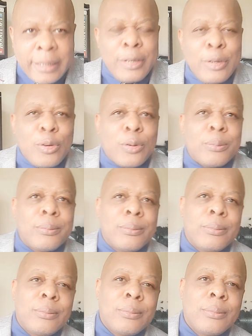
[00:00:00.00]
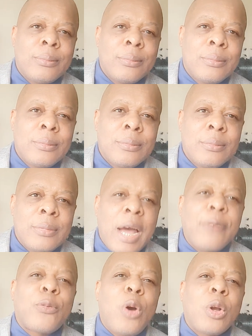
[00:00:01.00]
Kingdom
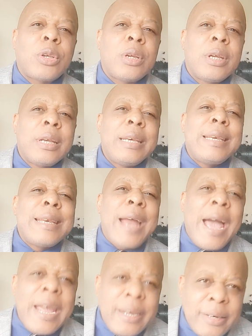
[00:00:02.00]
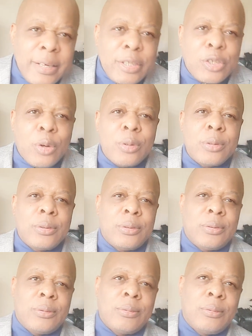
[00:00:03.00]
have got 9
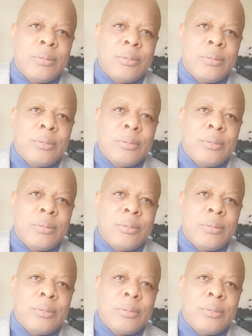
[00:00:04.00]
regions.